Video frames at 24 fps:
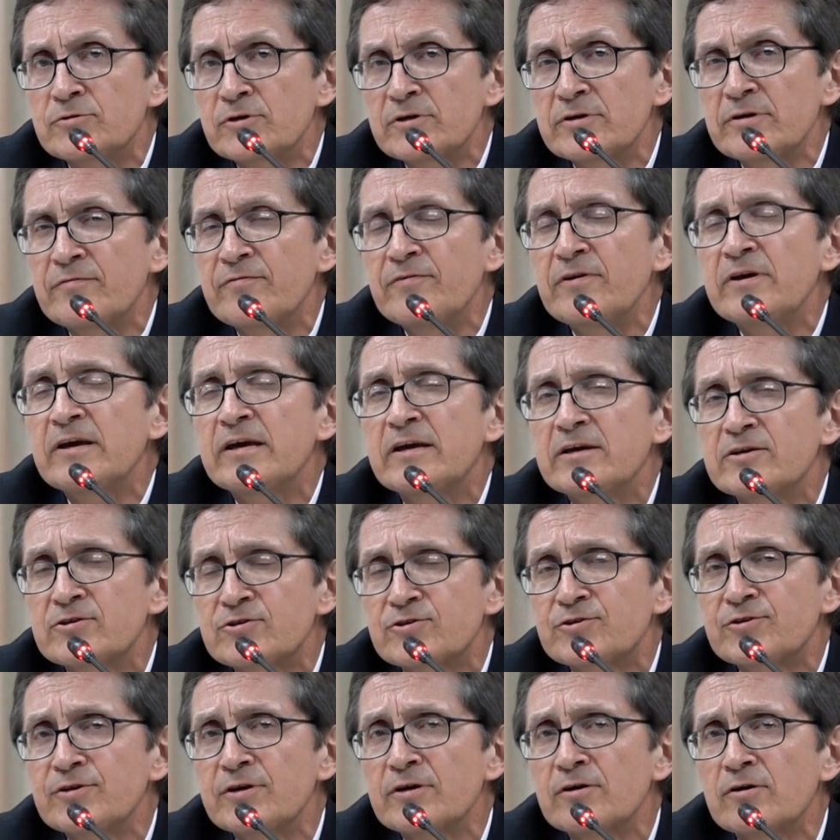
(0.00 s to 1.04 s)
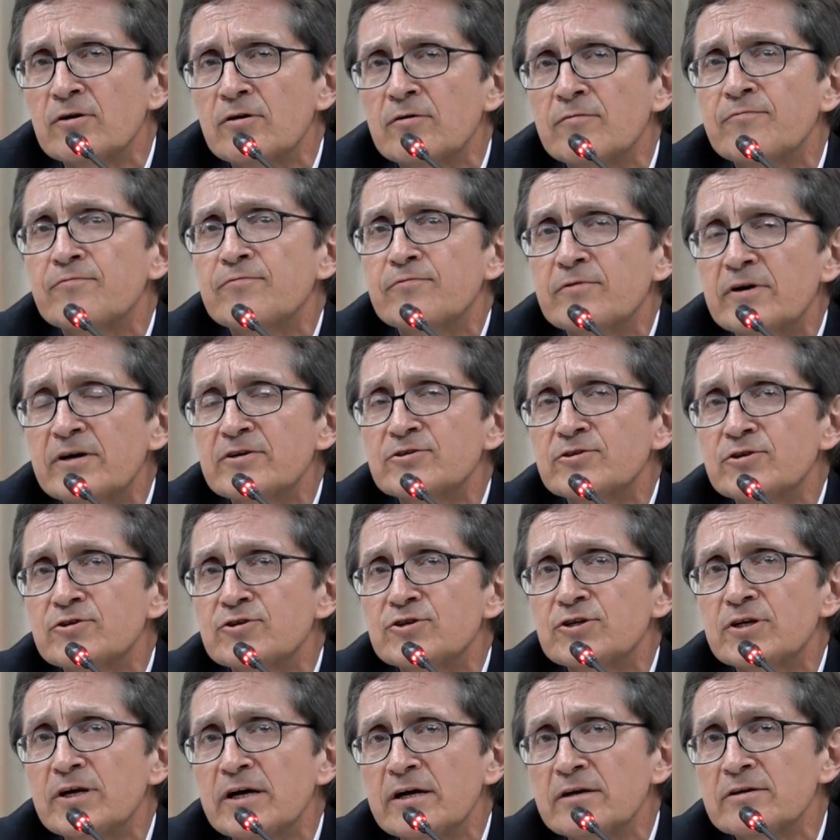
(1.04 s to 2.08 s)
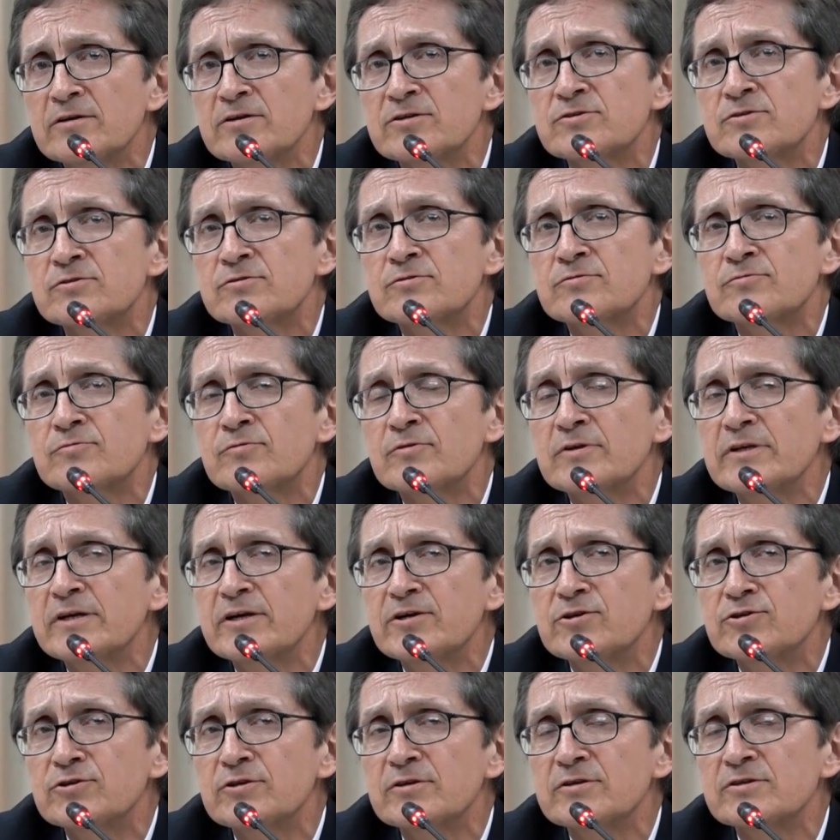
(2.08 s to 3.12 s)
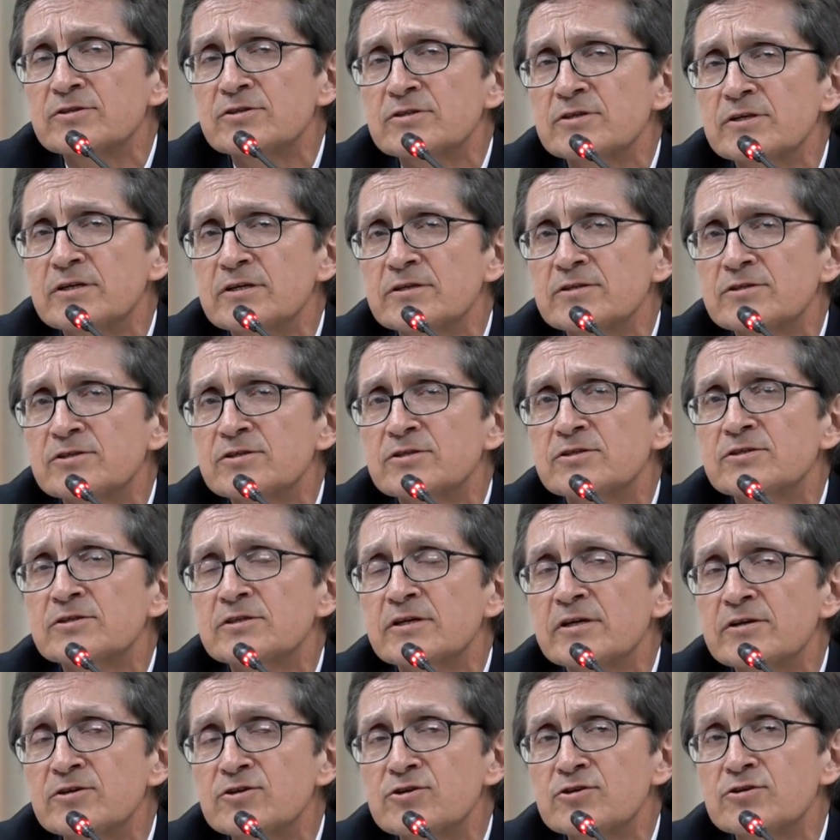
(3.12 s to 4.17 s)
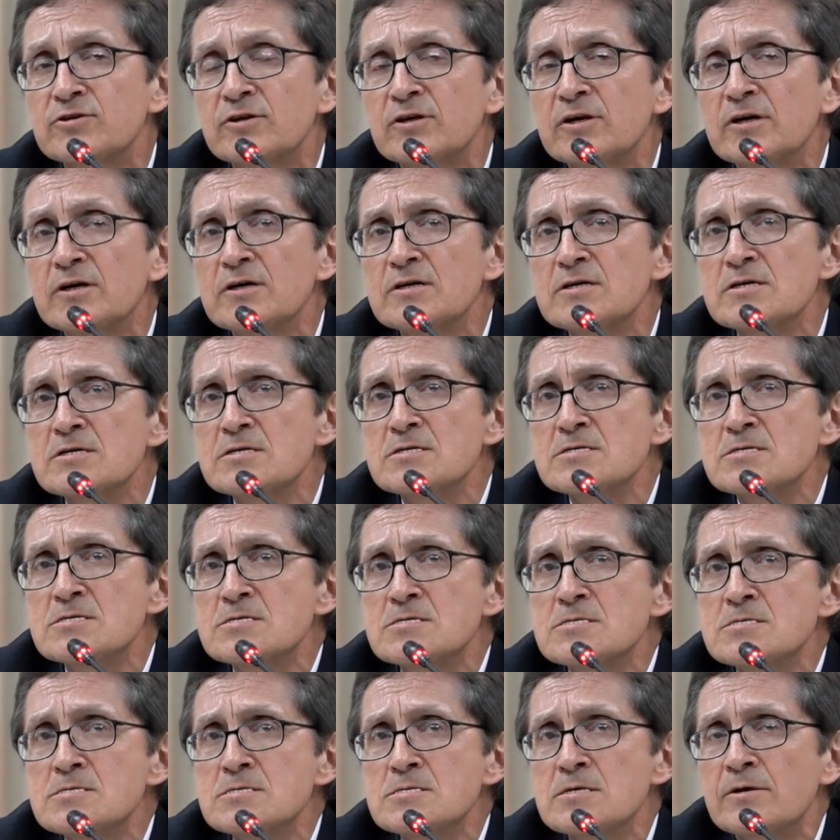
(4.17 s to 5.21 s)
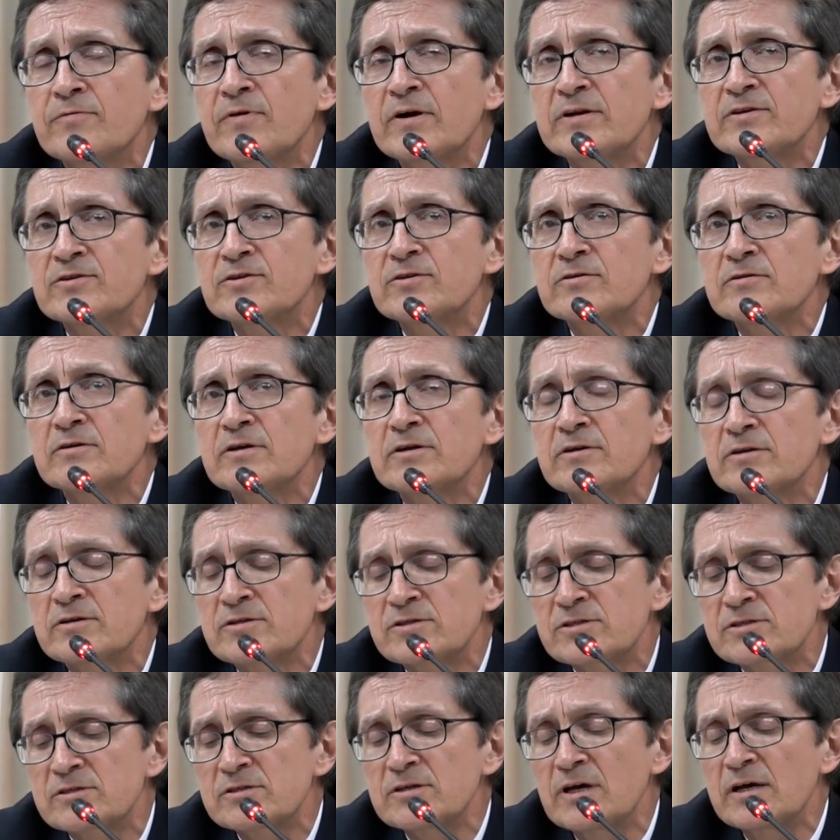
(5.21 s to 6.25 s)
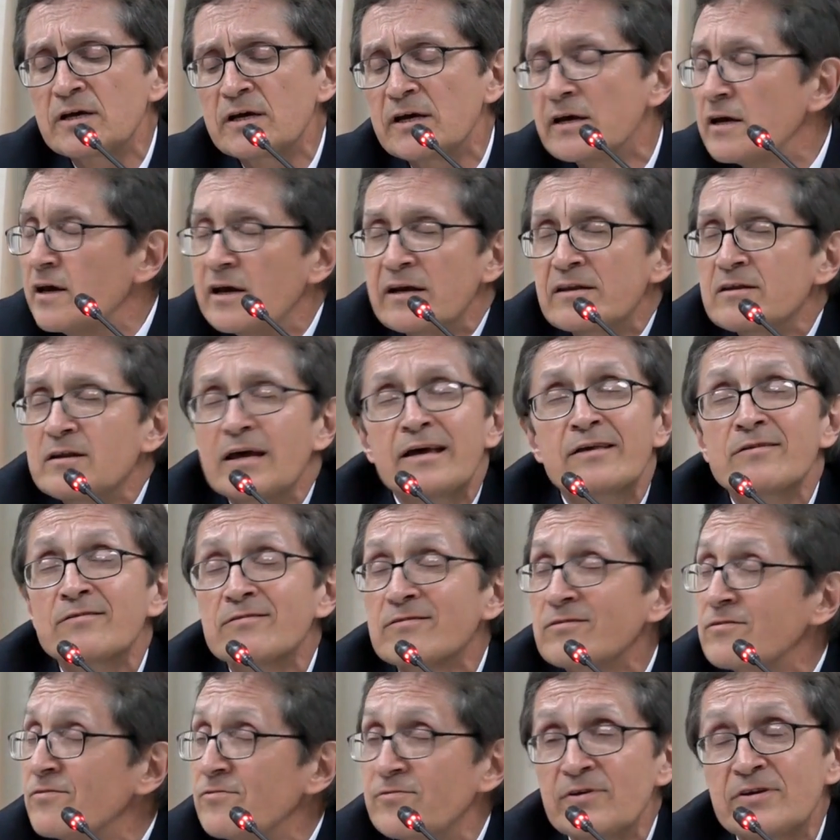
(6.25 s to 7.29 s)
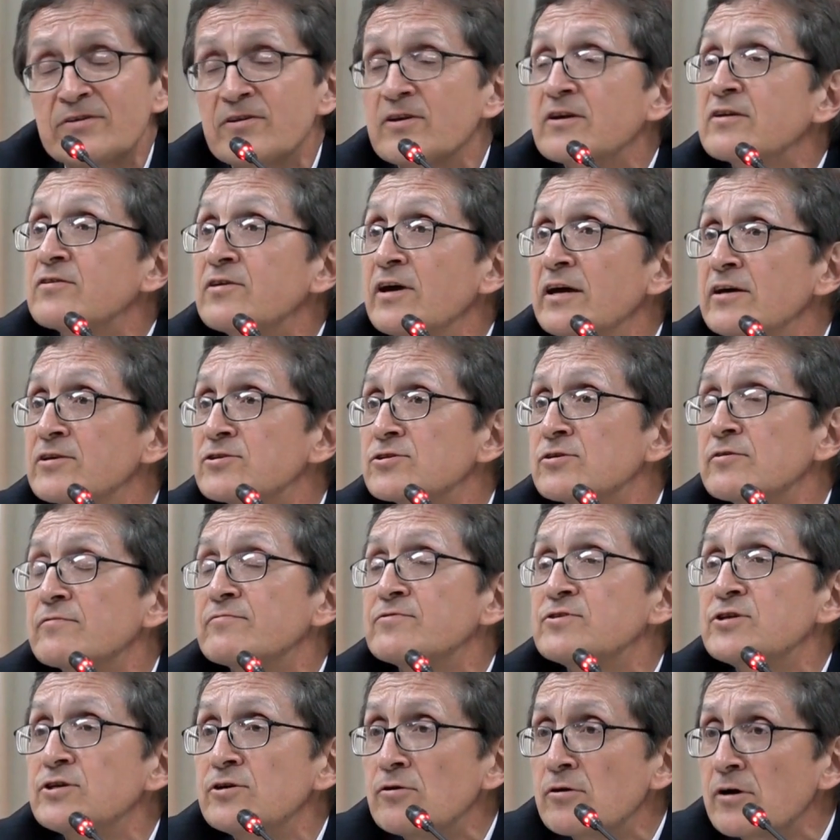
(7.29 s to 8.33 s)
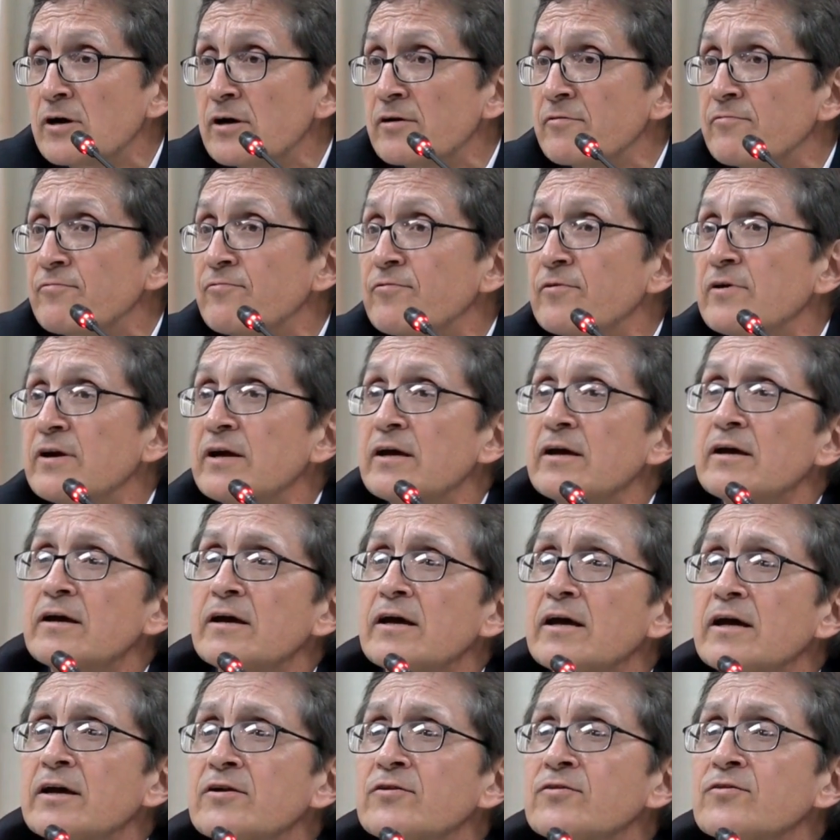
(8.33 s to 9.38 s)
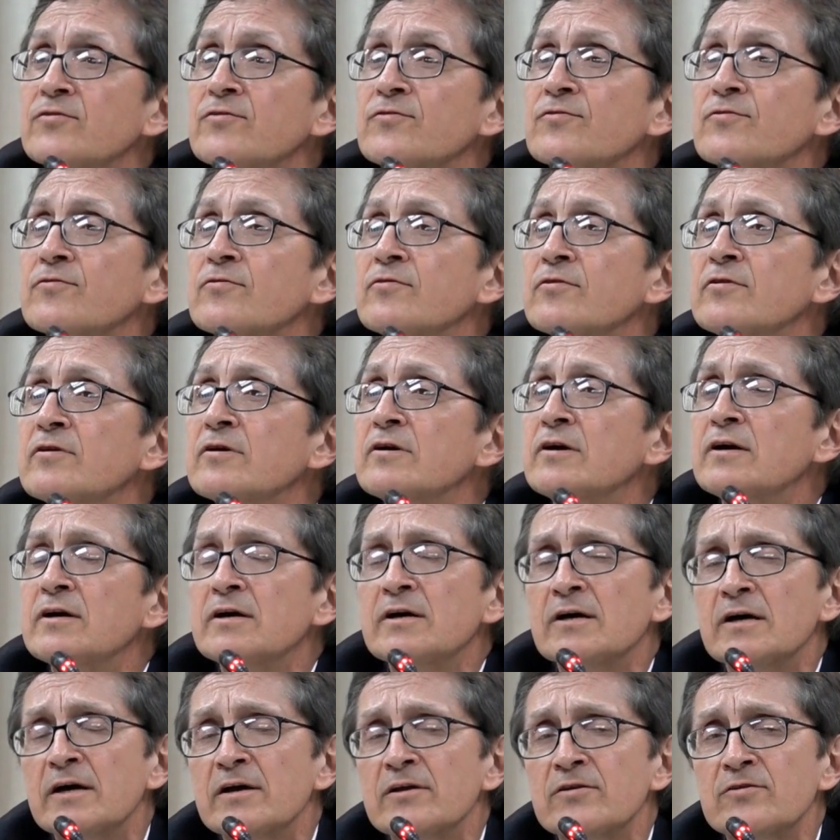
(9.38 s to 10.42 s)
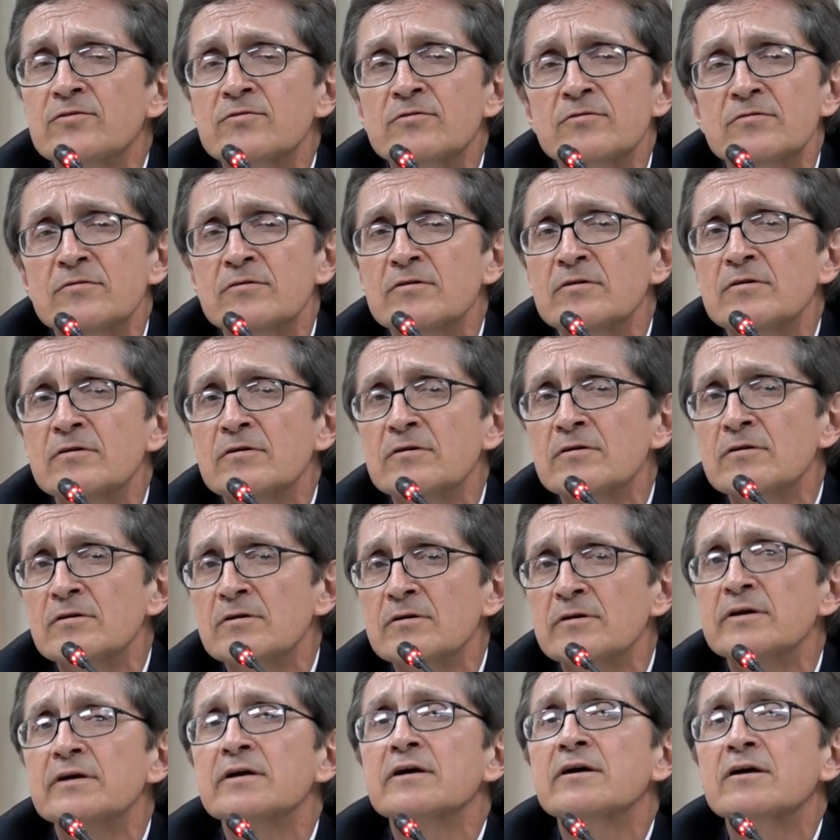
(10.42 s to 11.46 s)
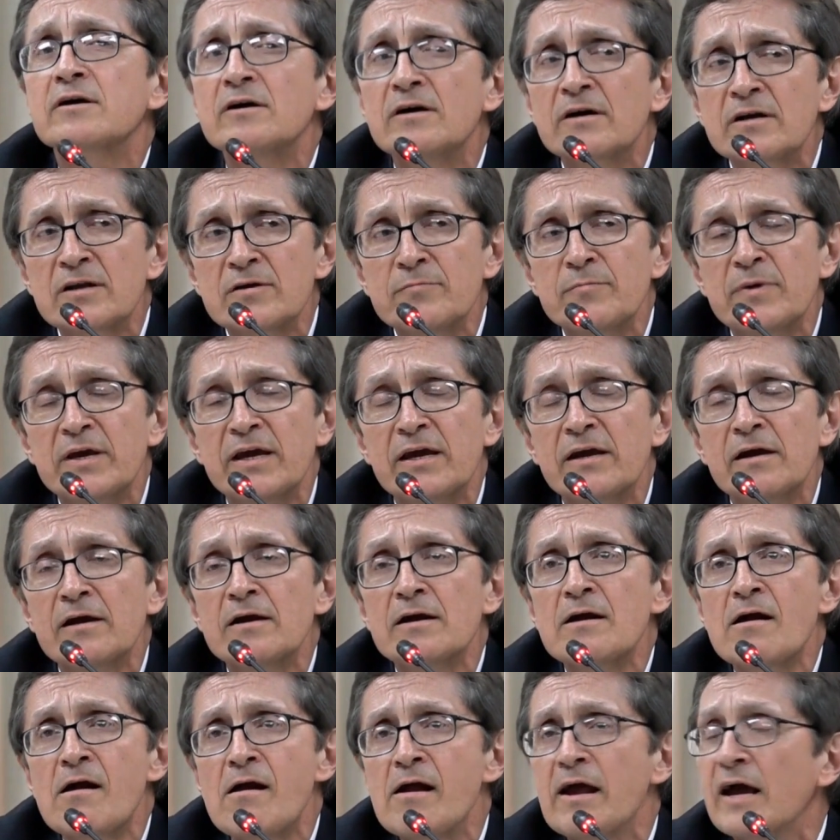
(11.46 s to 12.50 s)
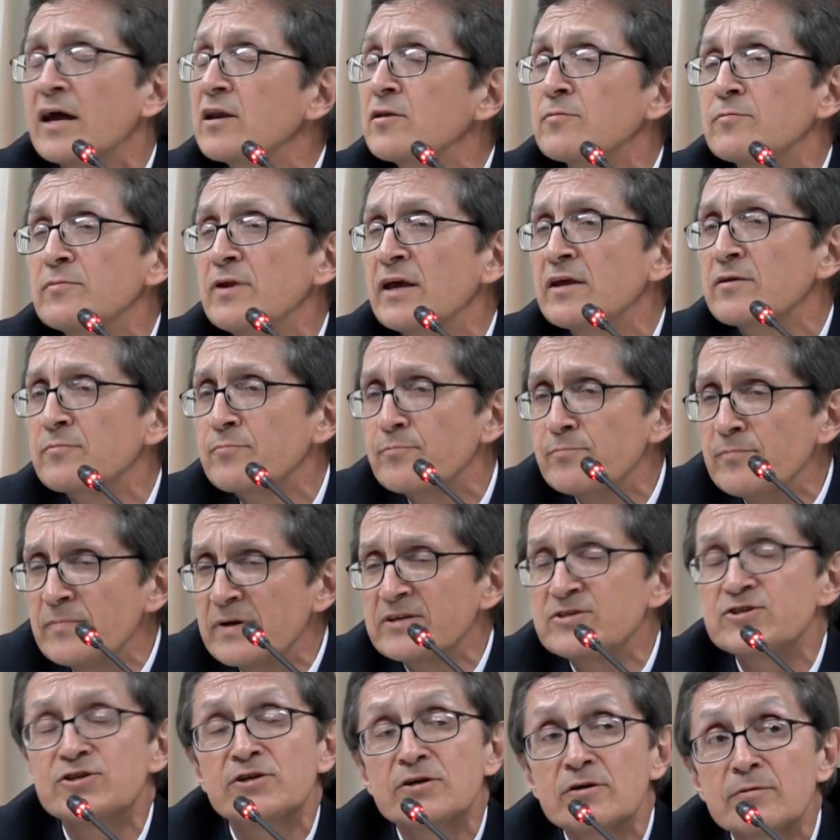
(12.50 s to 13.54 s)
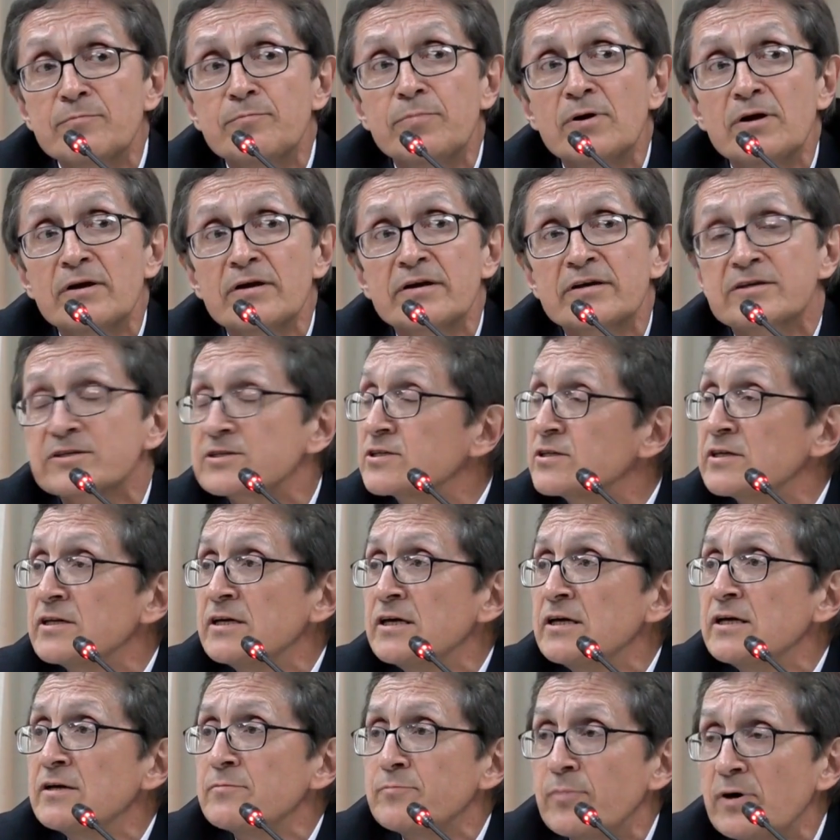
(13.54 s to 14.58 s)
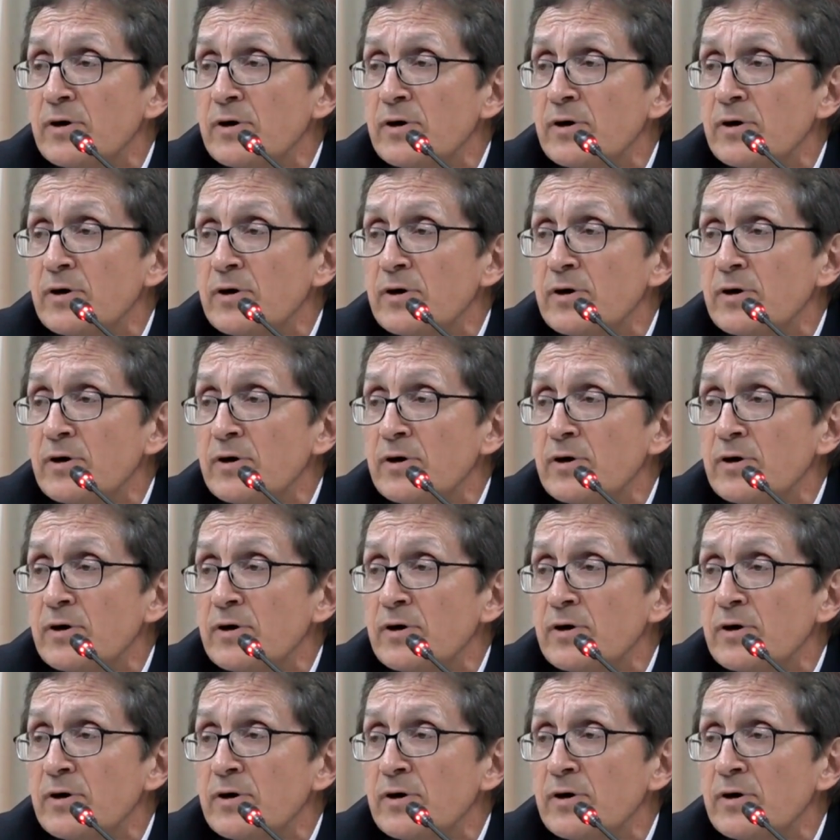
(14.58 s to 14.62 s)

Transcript: The history of Russia-China's relations is such that it is, and the dictates of geography and economy and geopolitics